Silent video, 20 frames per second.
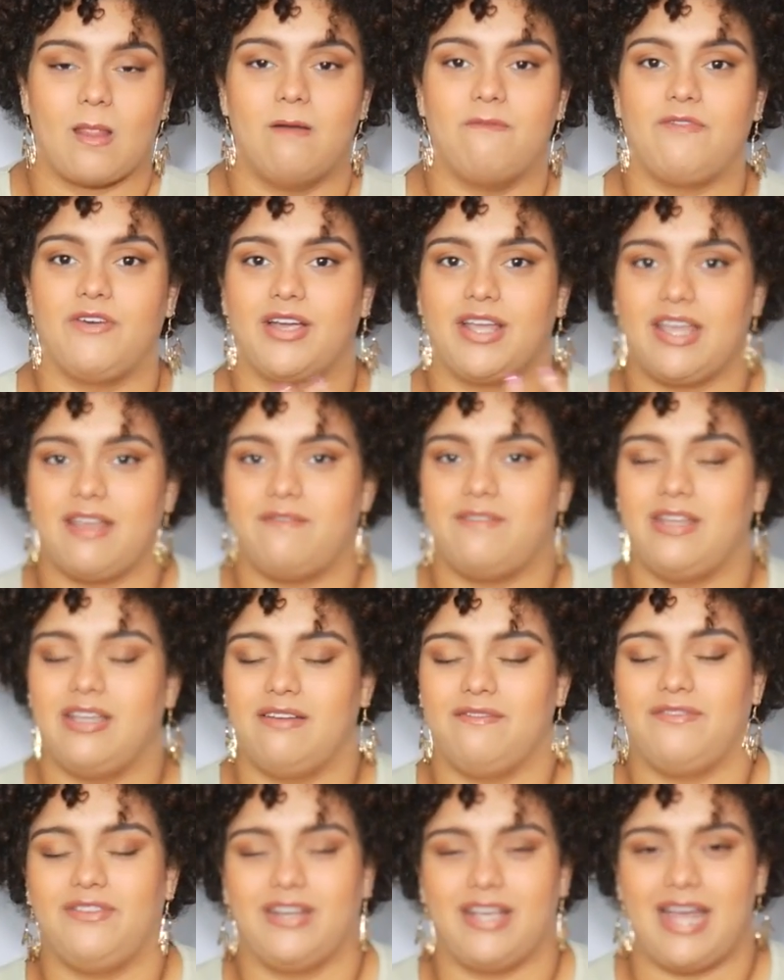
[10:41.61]
forgiving
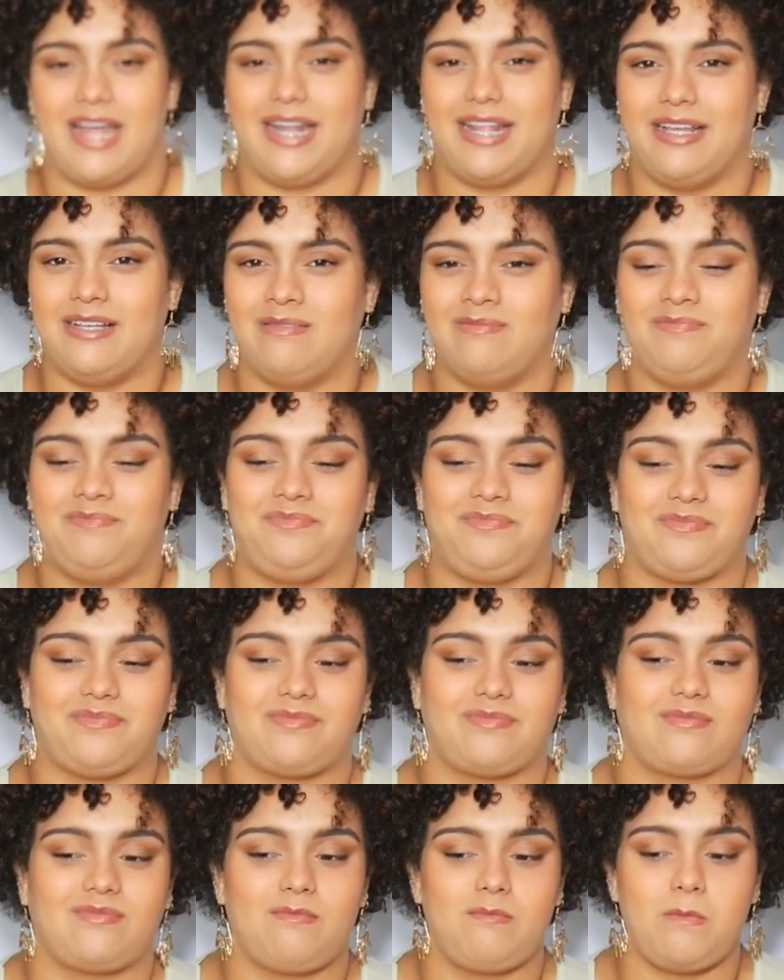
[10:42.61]
and forgetting.
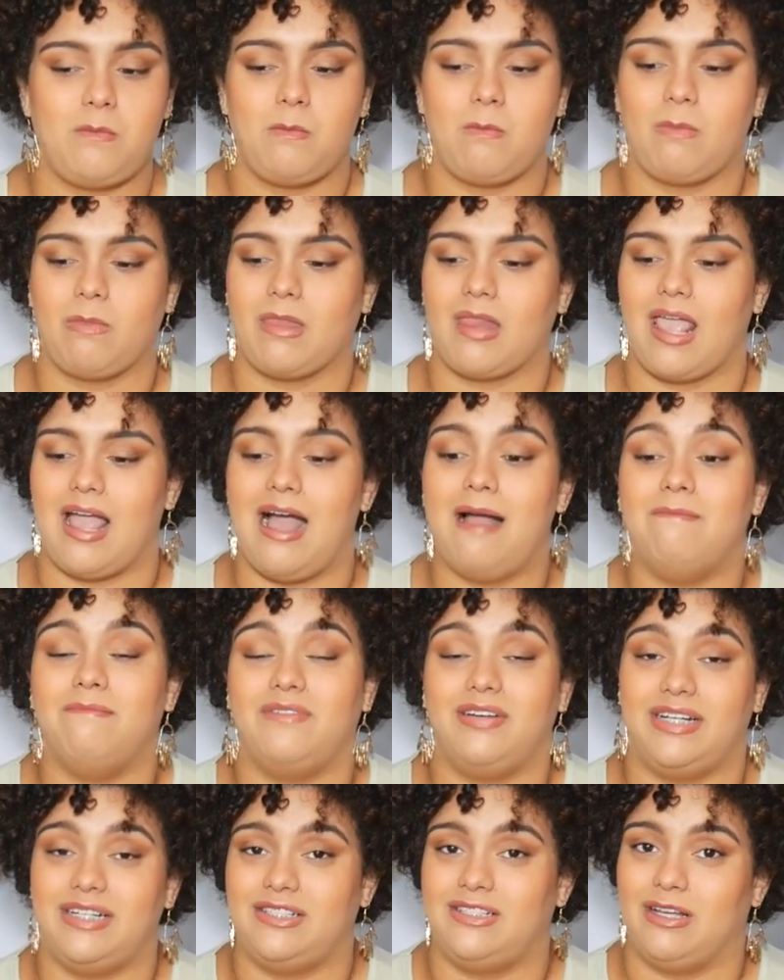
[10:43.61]
I'm
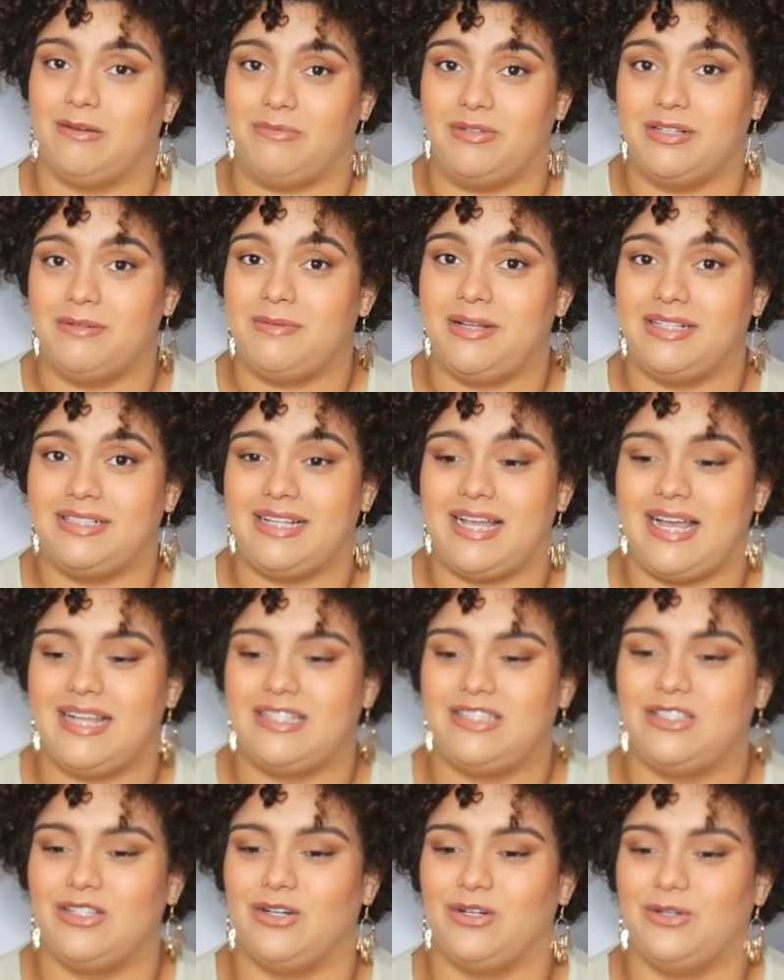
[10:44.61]
very stubborn about that.
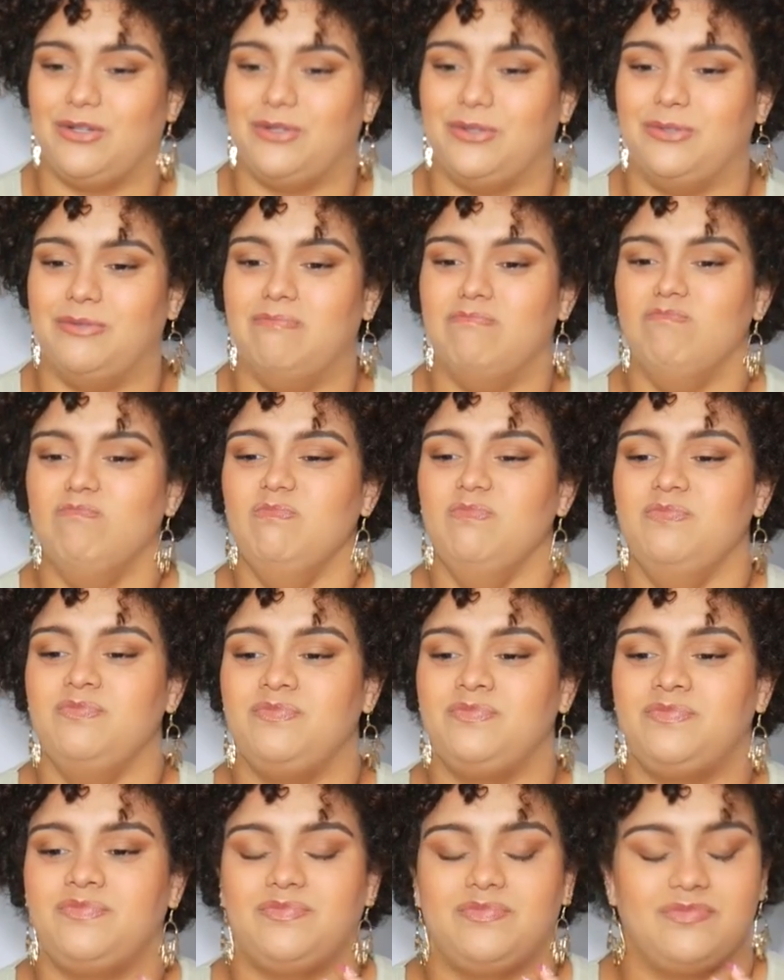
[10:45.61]
So
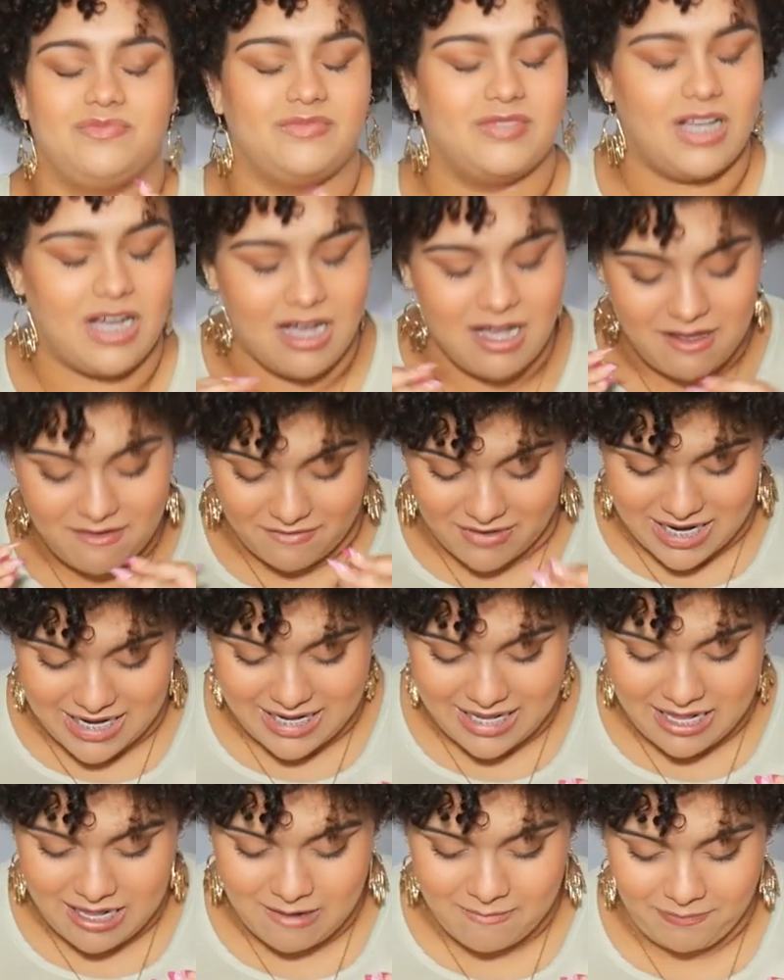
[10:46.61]

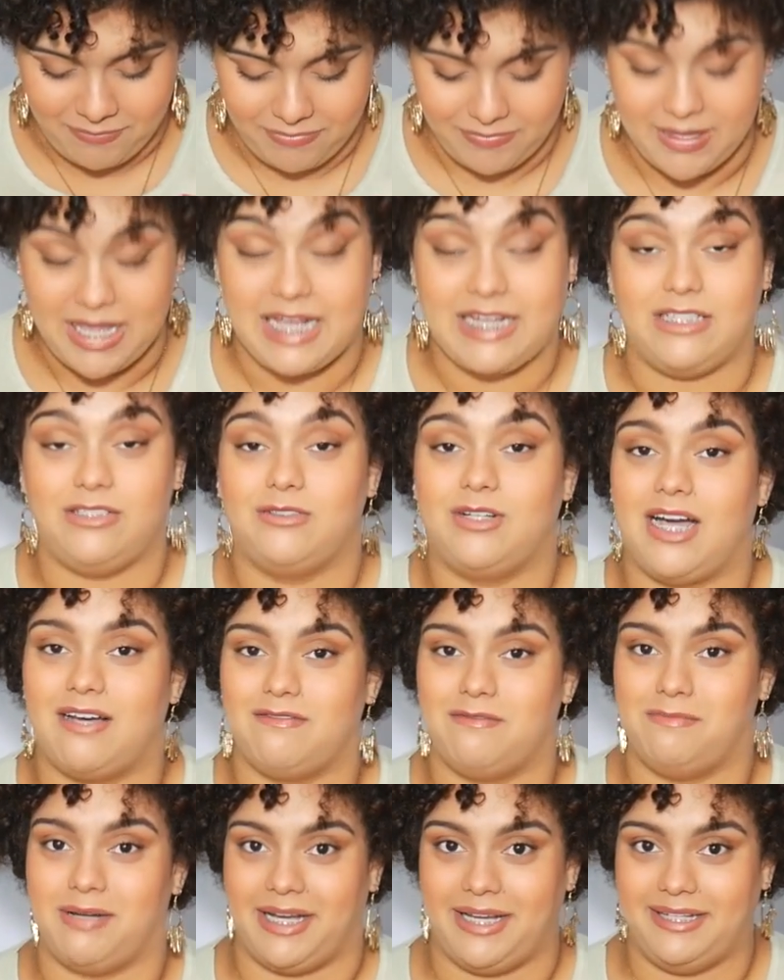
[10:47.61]
already I do have
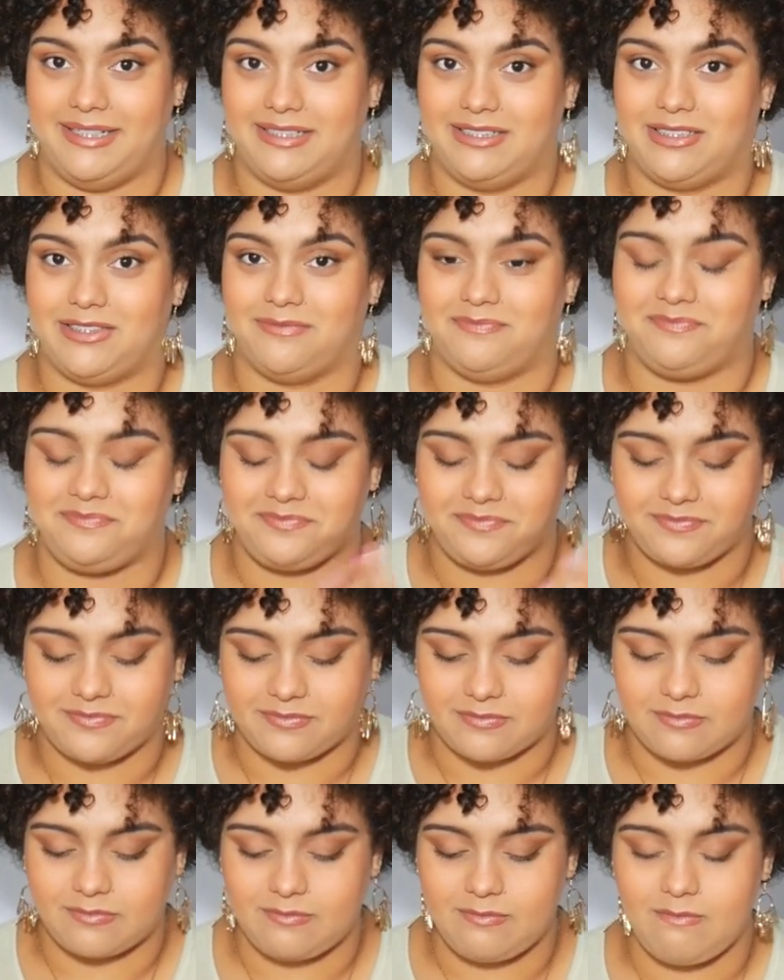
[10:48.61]
a bias.
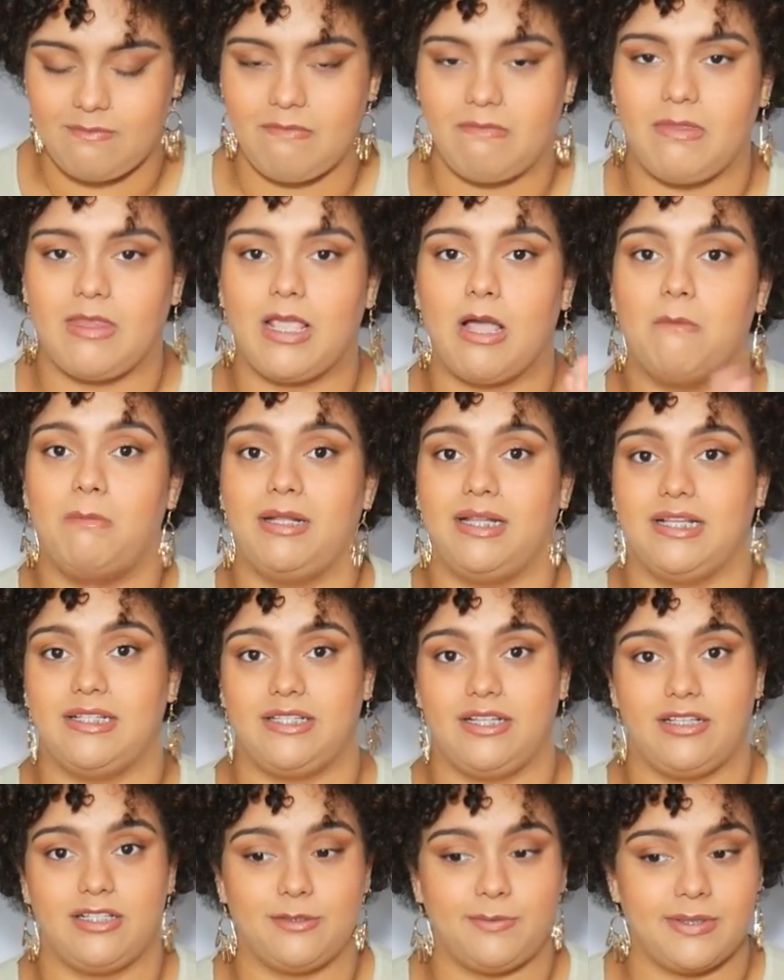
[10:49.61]
But let's
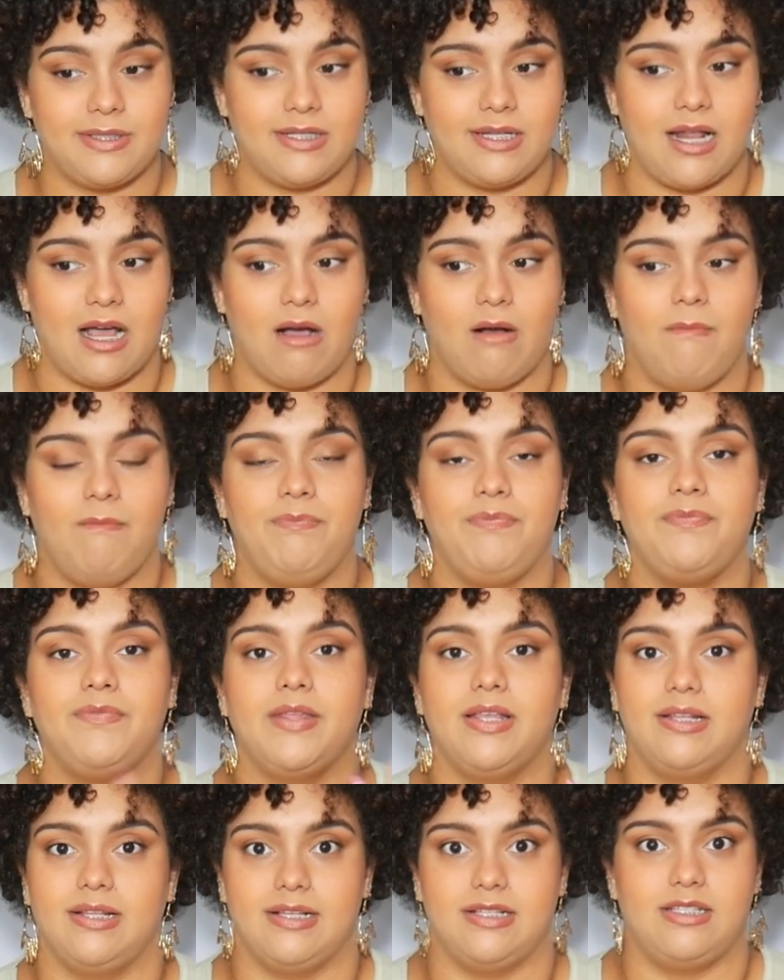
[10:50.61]
hear this person out
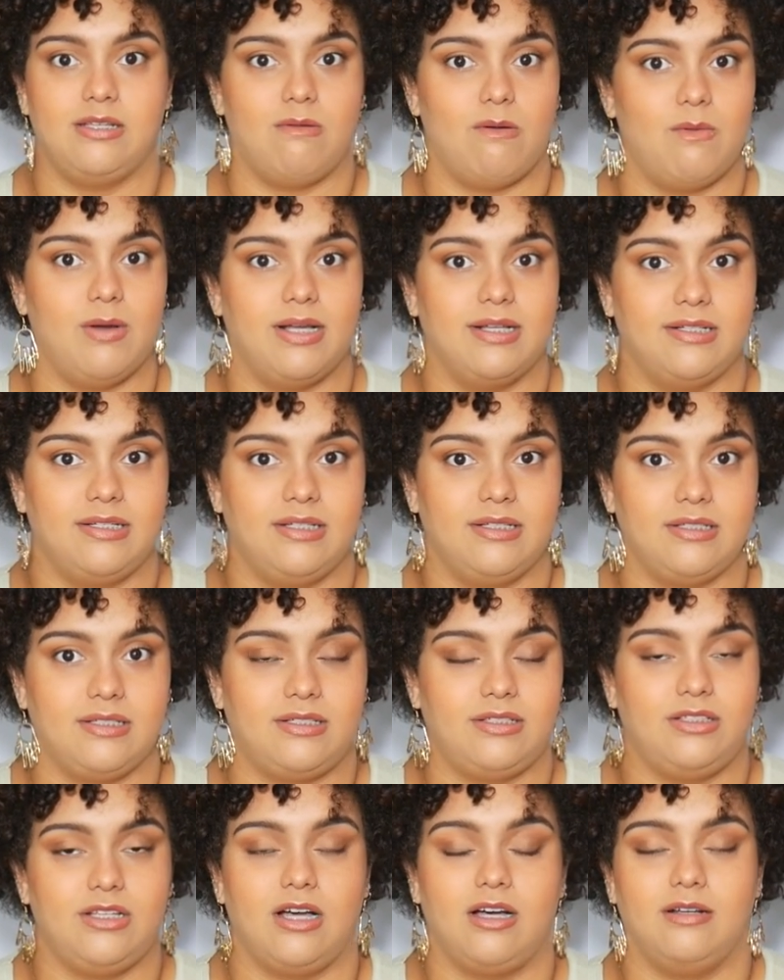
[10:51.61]
and let's see what we can
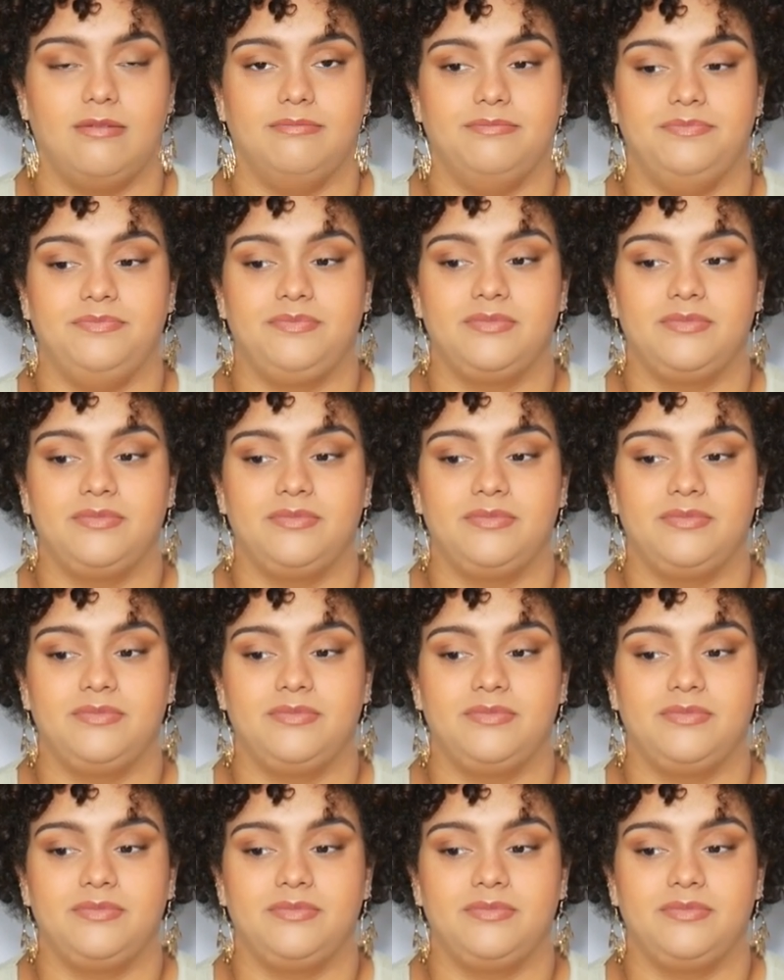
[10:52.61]
um